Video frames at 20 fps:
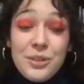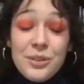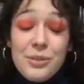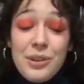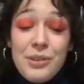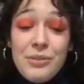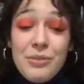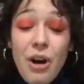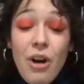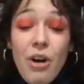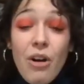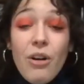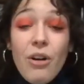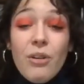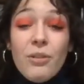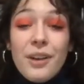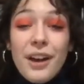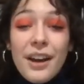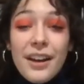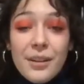We've all
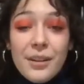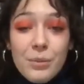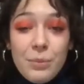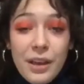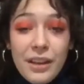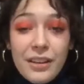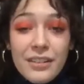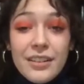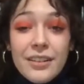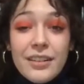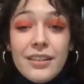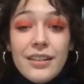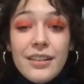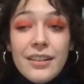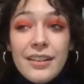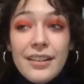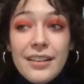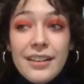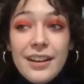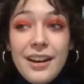gotten better.
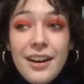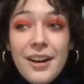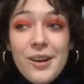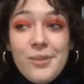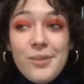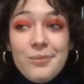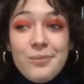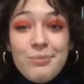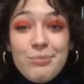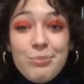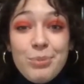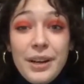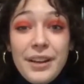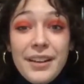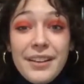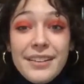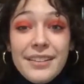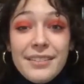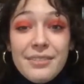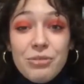But
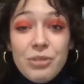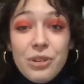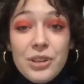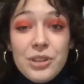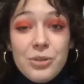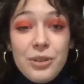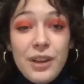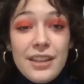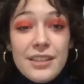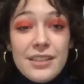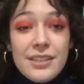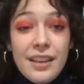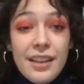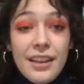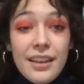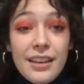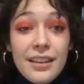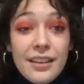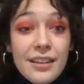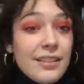Freeze Fest,
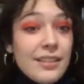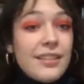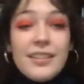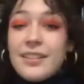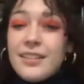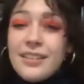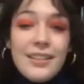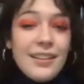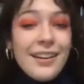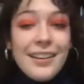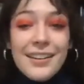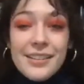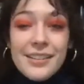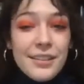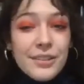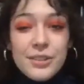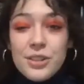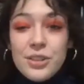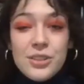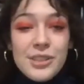like,
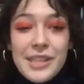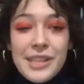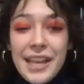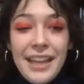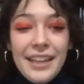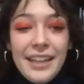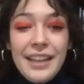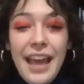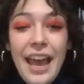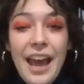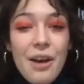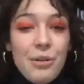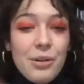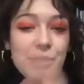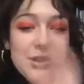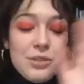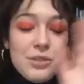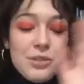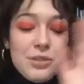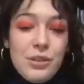just and how it's
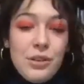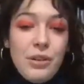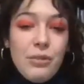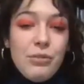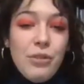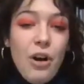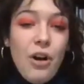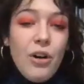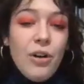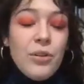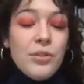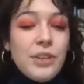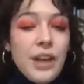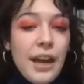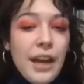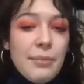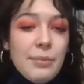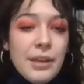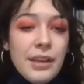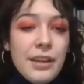evolved.
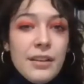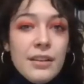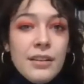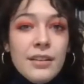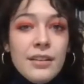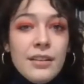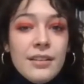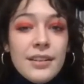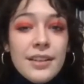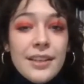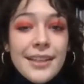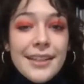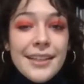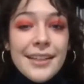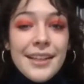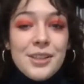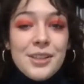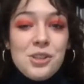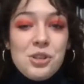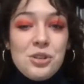I mean,
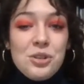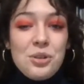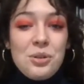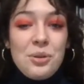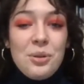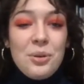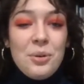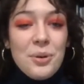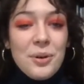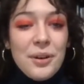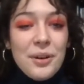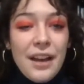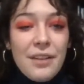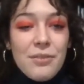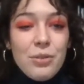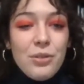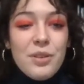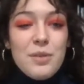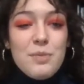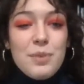it's just so cool. I've
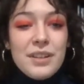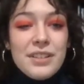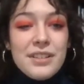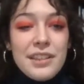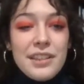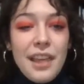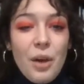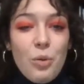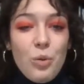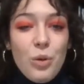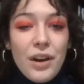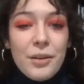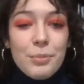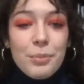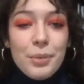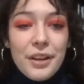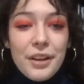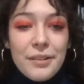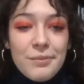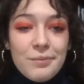only been to that one,
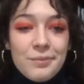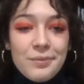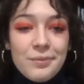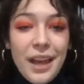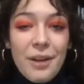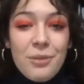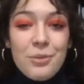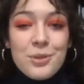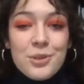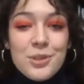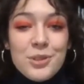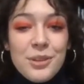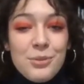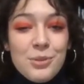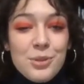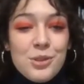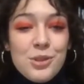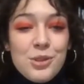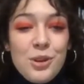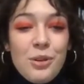but it was
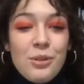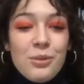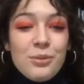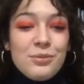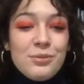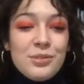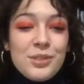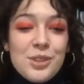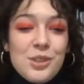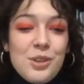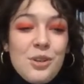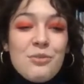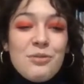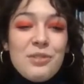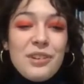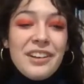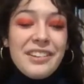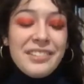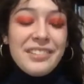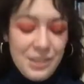so fun.